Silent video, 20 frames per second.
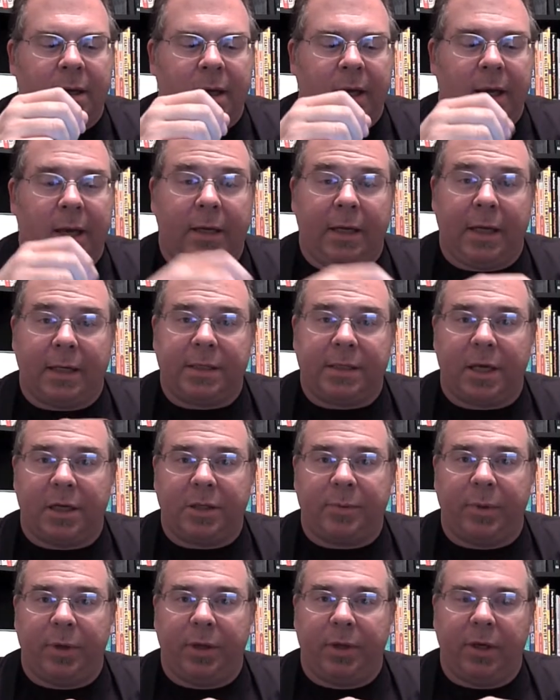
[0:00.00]
And that
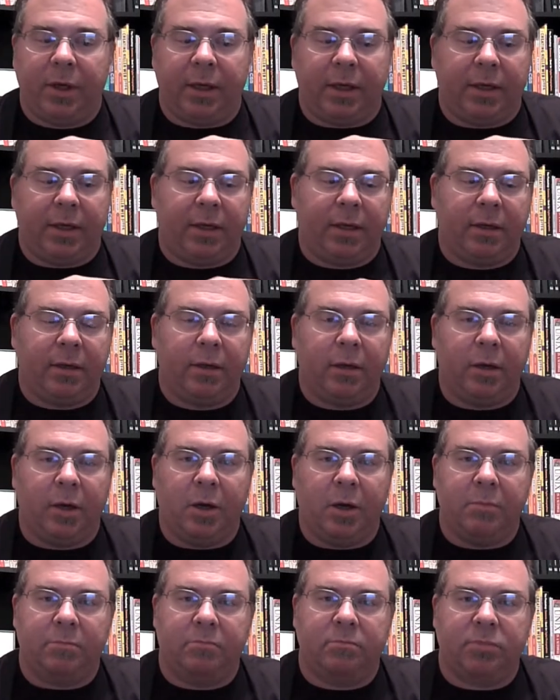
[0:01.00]
sounds pretty good.
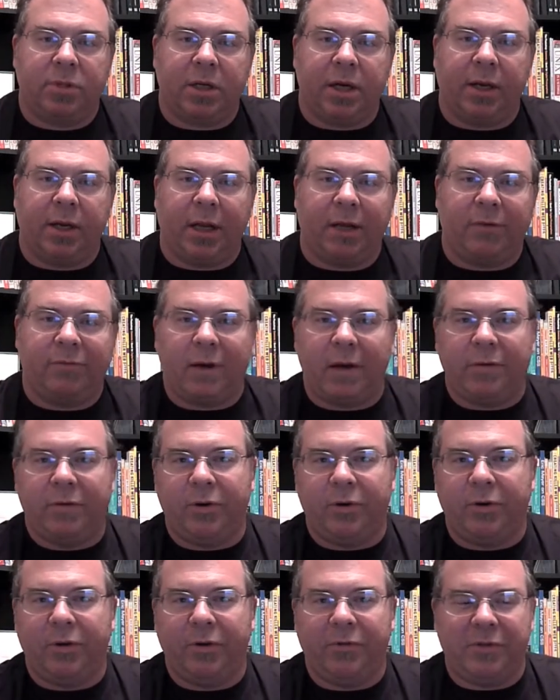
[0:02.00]
Sounds like a
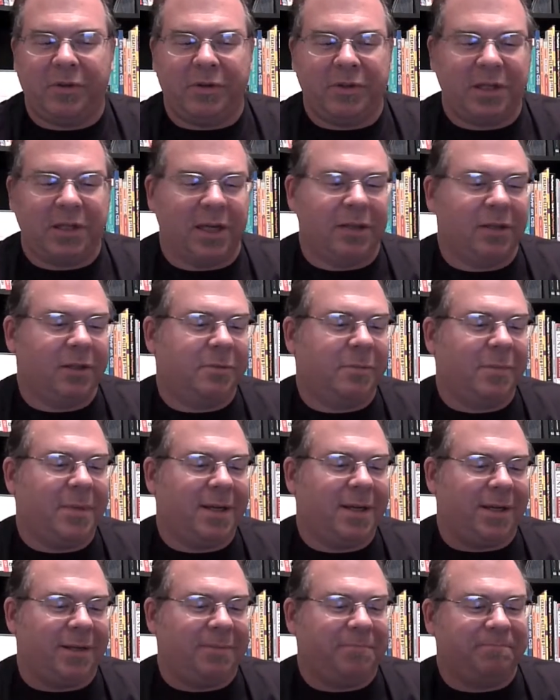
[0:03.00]
500th of a second to
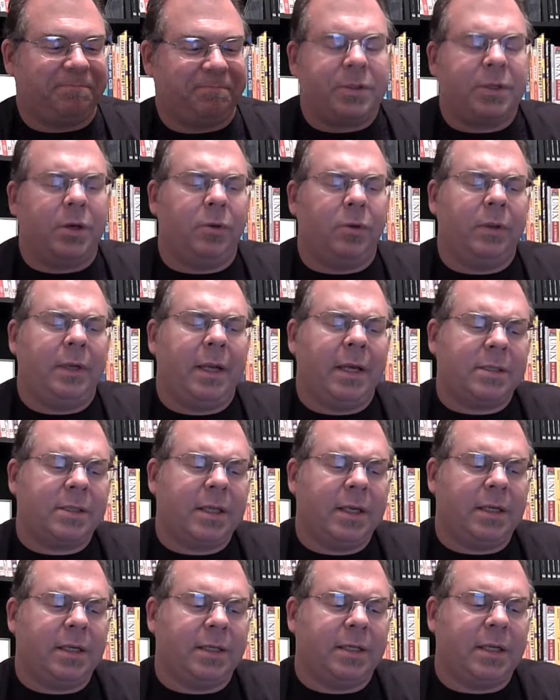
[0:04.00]
me. So the next
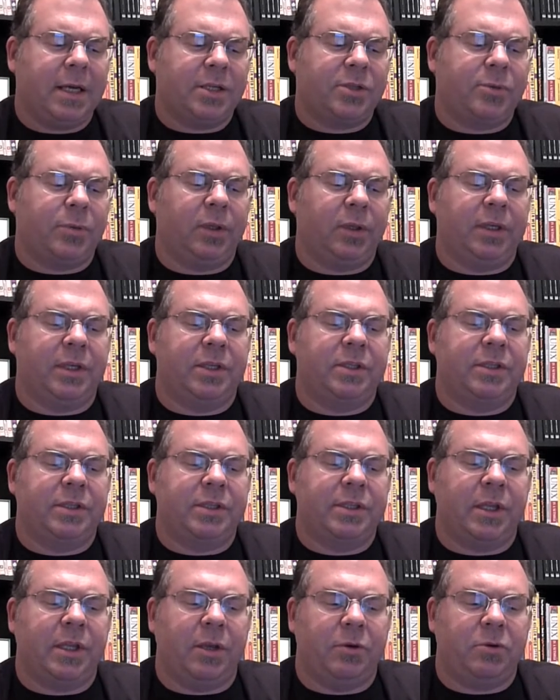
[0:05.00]
thing to test really is
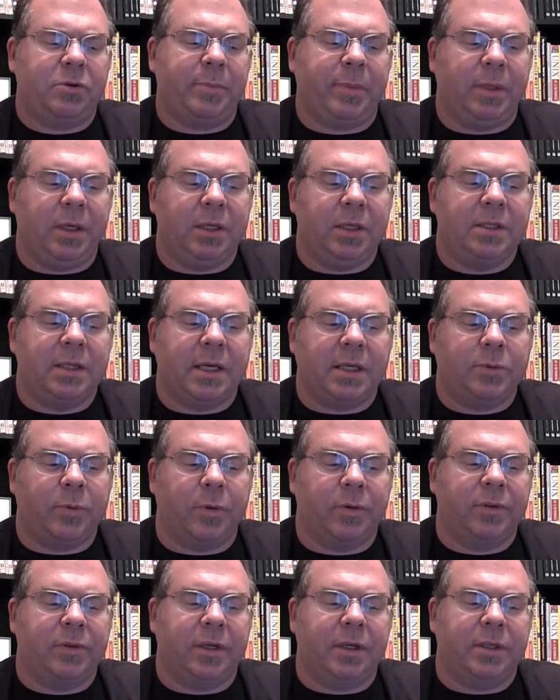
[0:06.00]
the slow speeds. That's
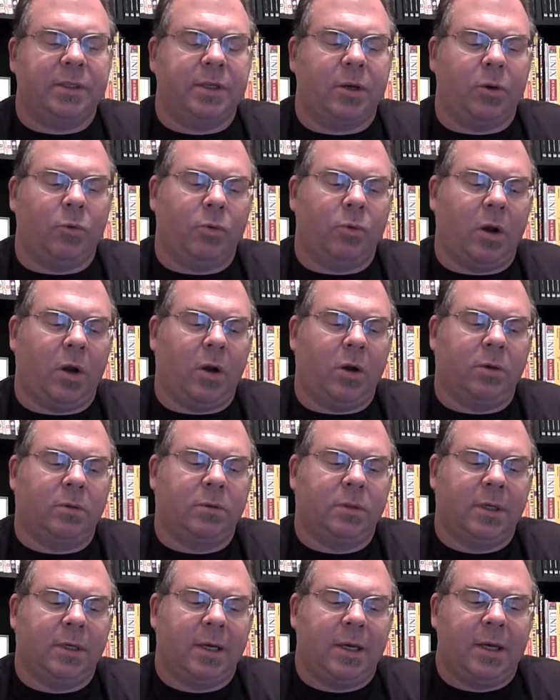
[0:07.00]
where things go wrong.
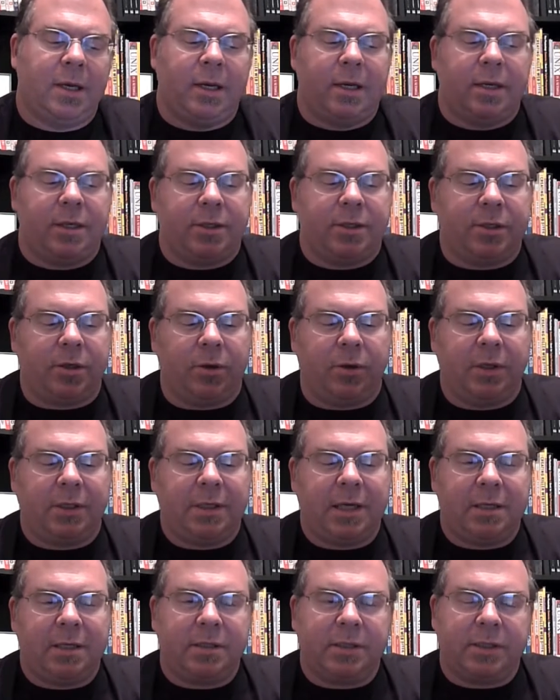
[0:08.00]
So to
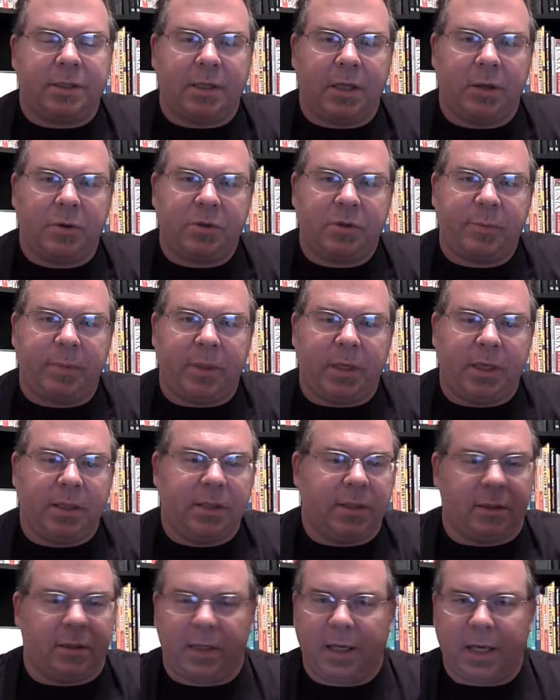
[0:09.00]
test the slow
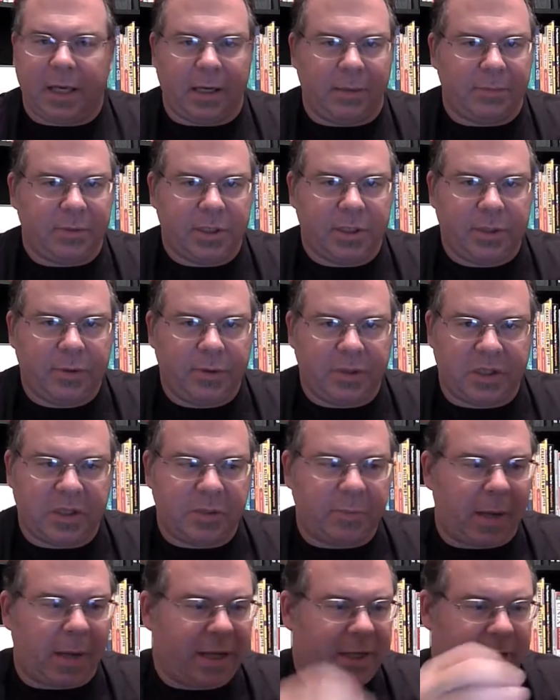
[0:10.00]
speeds, and again, I'm just doing
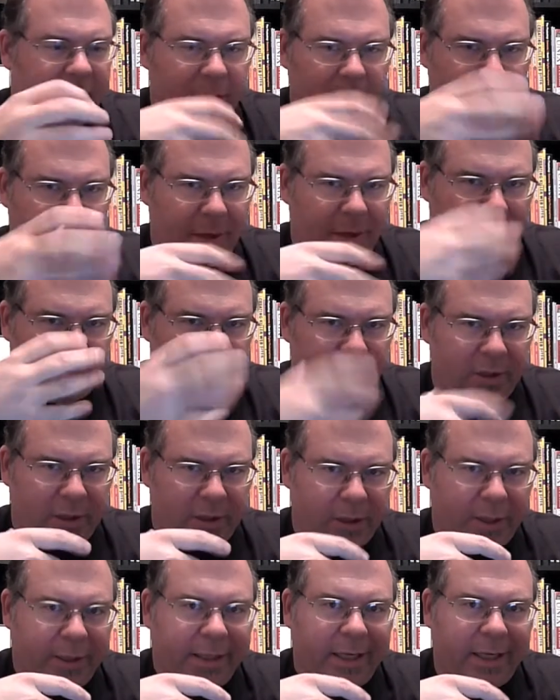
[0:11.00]
this by ear, I'm not really
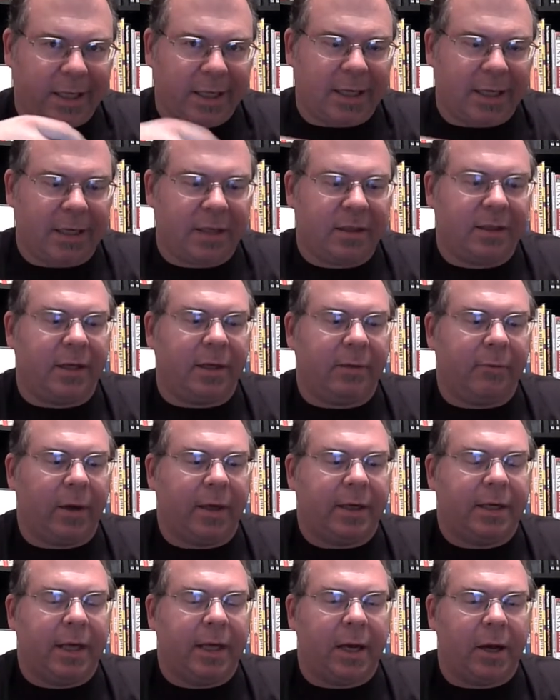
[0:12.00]
looking at anything
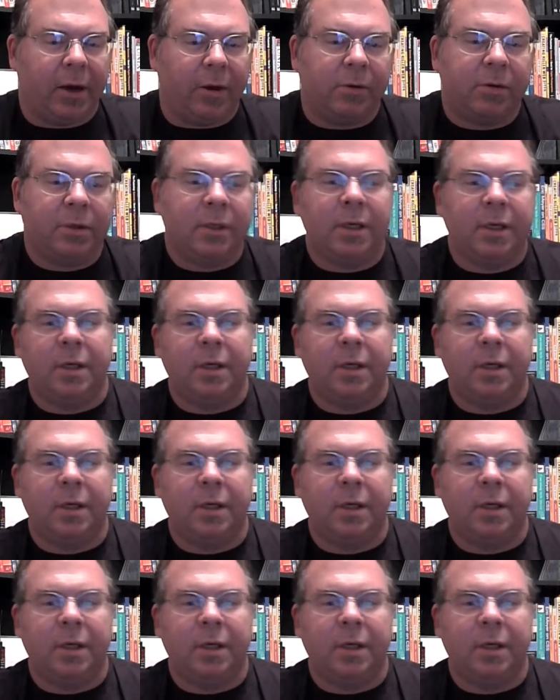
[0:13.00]
right now,